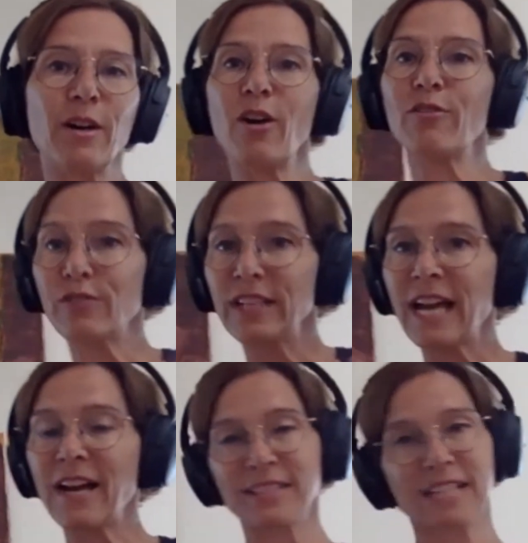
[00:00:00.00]

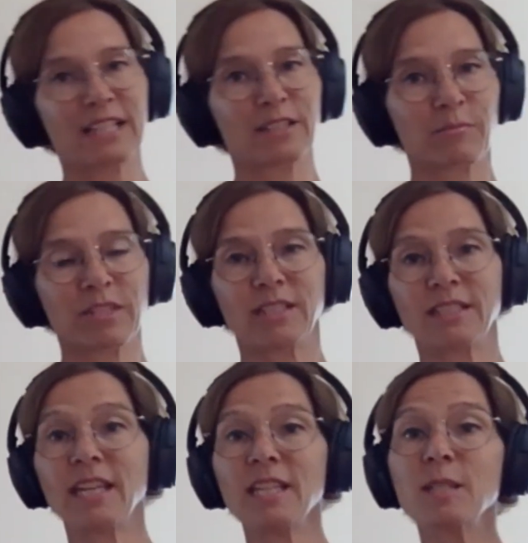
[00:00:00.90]
greenhouse gas
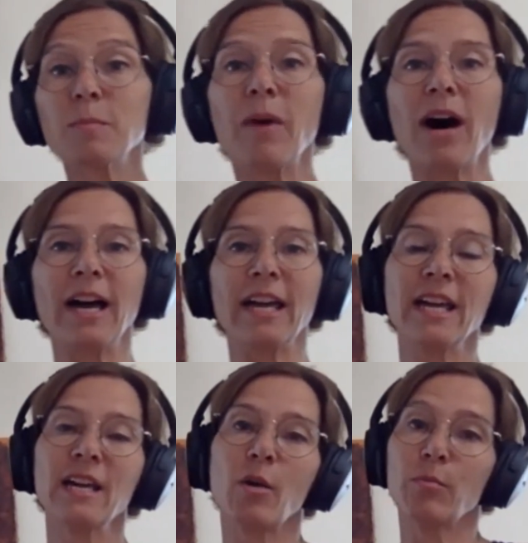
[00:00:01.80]
emissions is by
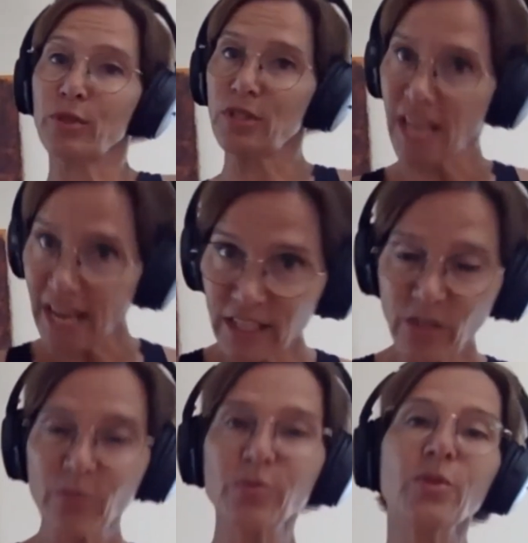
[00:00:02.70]

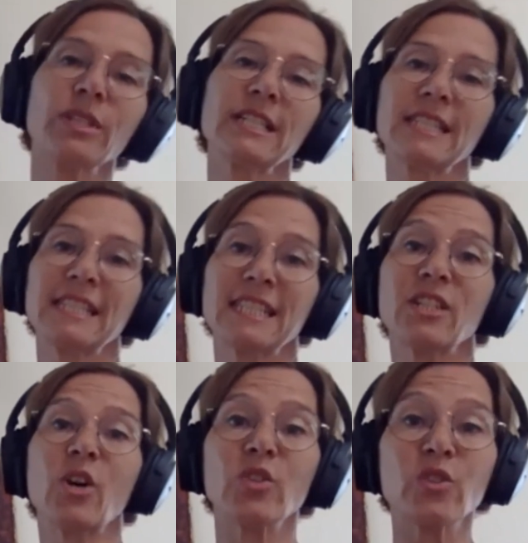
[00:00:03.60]
protecting forests,
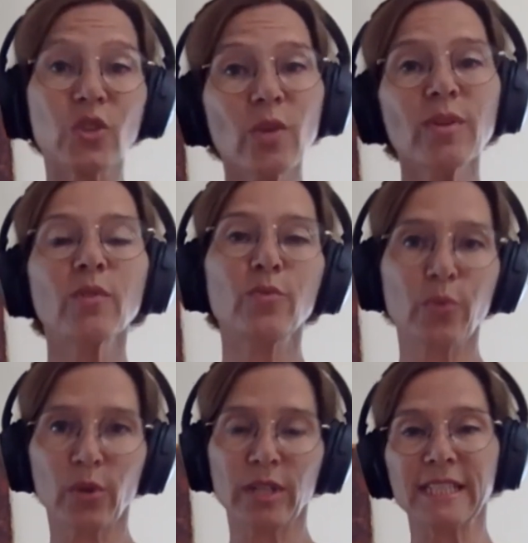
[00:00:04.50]
conserving
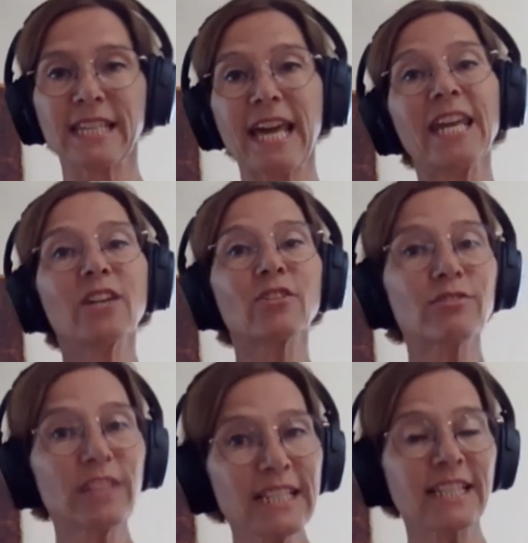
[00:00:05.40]
forests, and
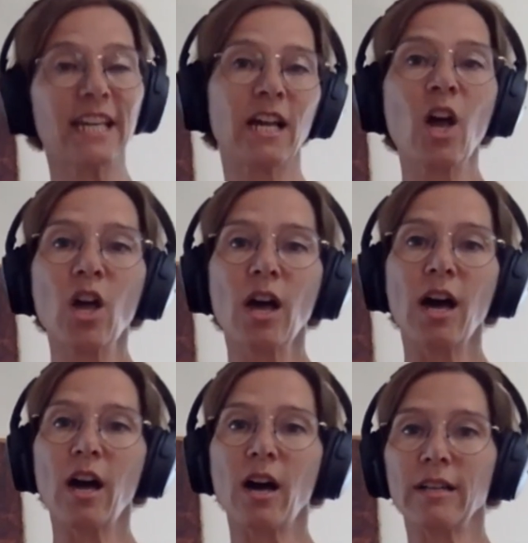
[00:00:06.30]
increasing
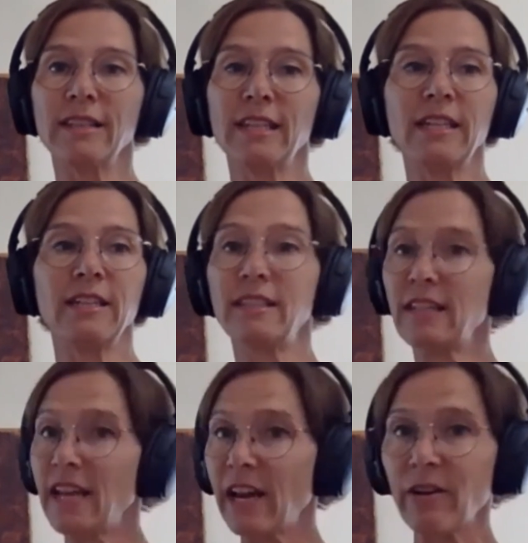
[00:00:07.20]

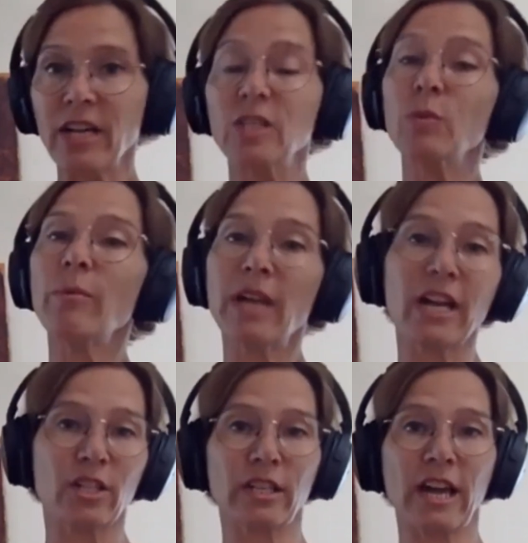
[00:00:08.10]
the areas where we
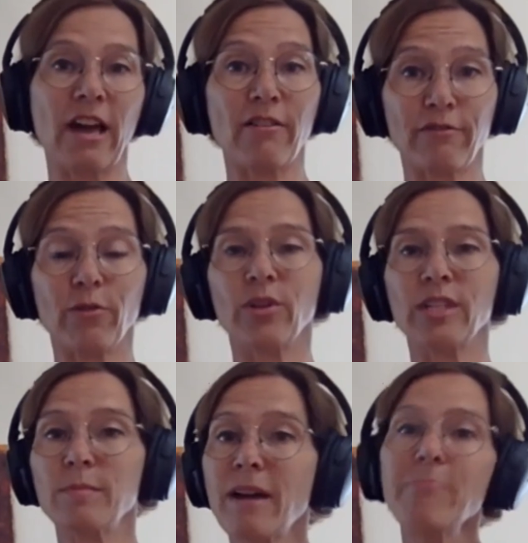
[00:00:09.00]
actually have
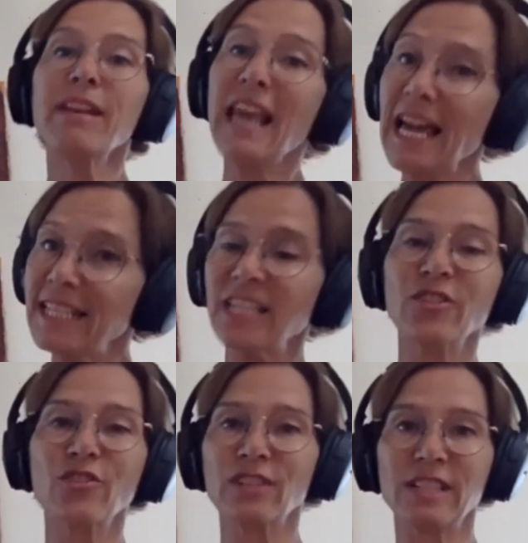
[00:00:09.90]
forests by
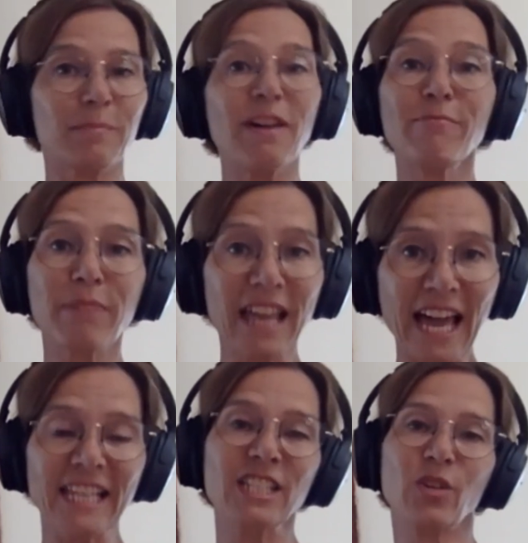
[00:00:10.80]
planting trees, by
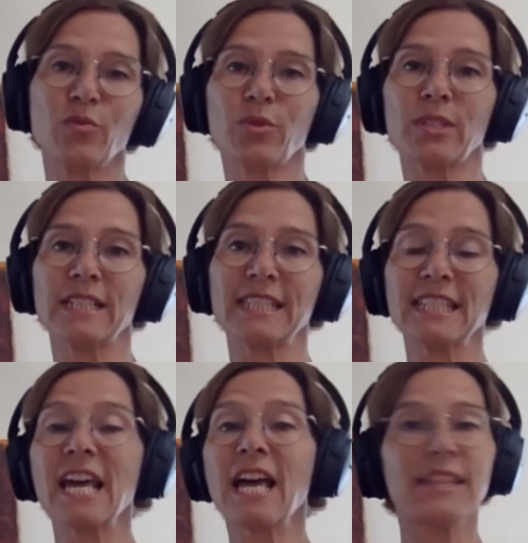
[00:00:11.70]
planting forests.
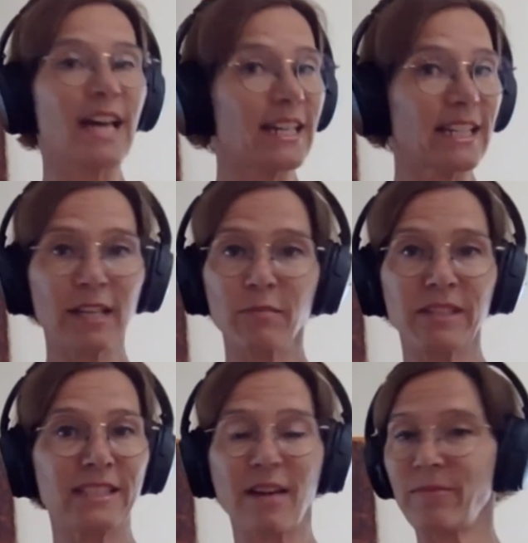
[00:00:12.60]
That can
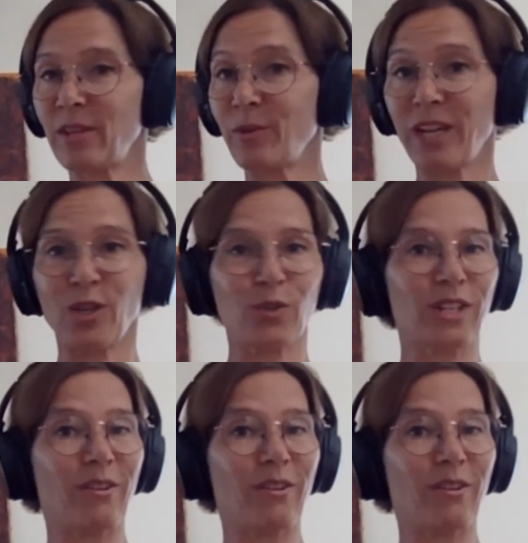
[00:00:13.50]
be something we can do in our